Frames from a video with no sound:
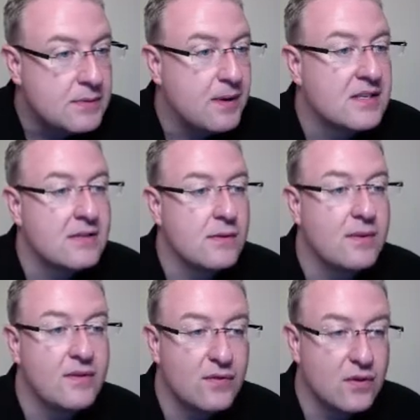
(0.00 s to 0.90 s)
space a little
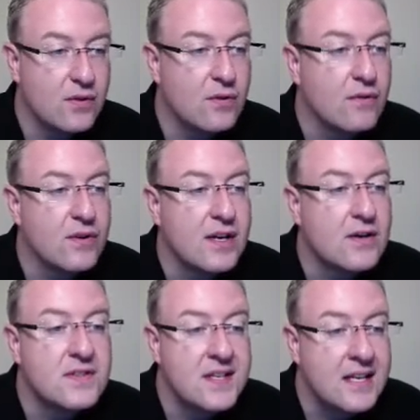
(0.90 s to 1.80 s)
bit further over there
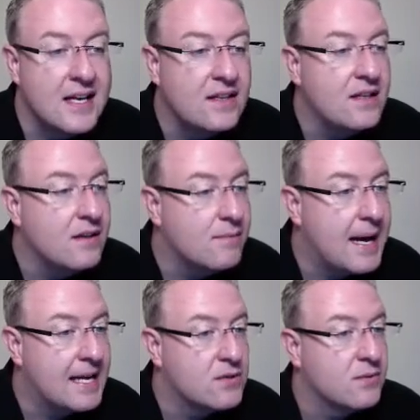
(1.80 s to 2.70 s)
is St. Anthony of
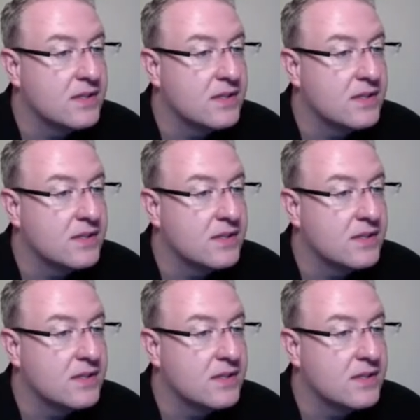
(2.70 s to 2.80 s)
Padua